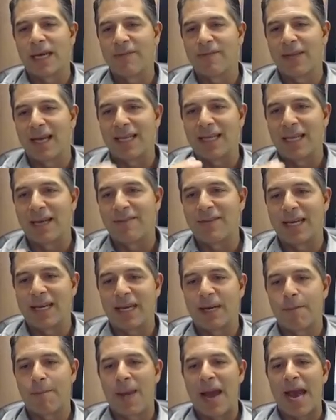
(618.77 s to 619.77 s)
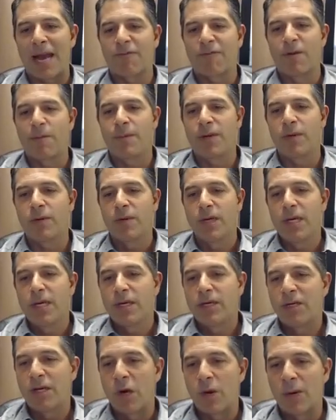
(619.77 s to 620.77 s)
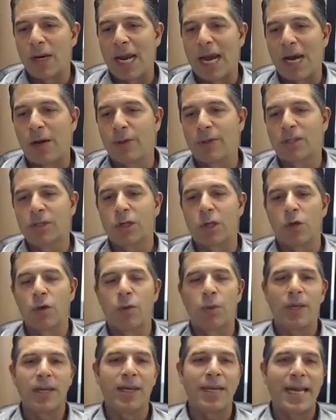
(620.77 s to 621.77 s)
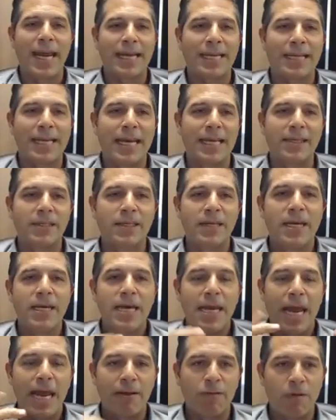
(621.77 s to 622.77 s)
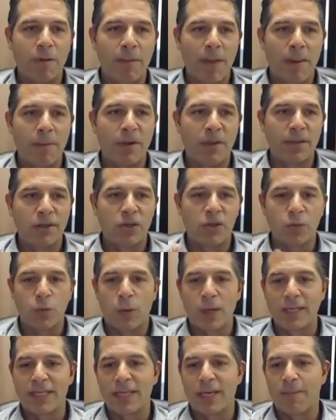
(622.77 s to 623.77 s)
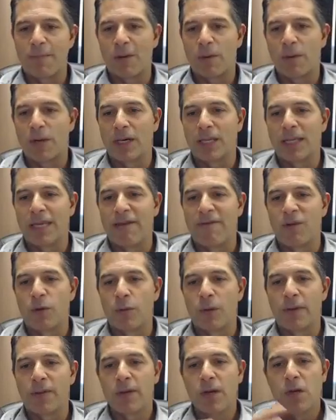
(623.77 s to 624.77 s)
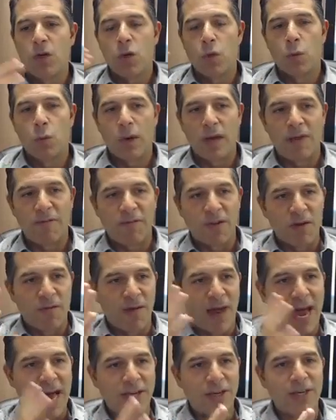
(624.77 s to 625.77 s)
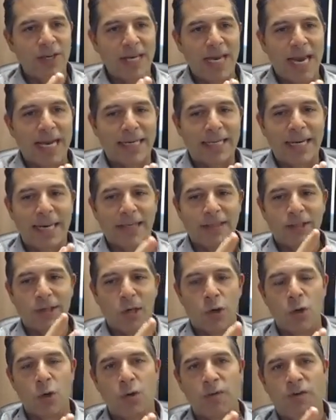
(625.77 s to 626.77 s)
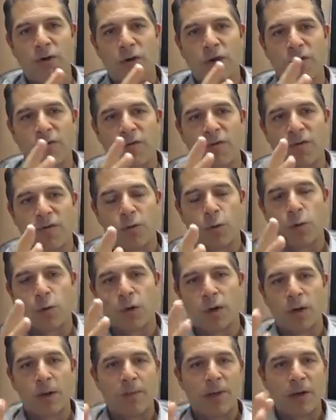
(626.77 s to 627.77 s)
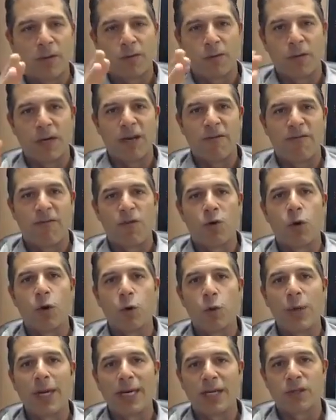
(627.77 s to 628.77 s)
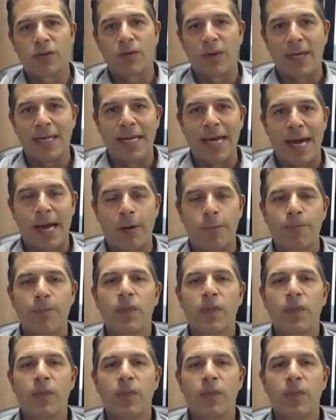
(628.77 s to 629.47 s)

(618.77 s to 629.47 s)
love to hear back from you, knowing how it's going with your neck nest. And remember, this is one tip I want to leave you with. If you've had your neck nest over for about 3 or 4 weeks right now,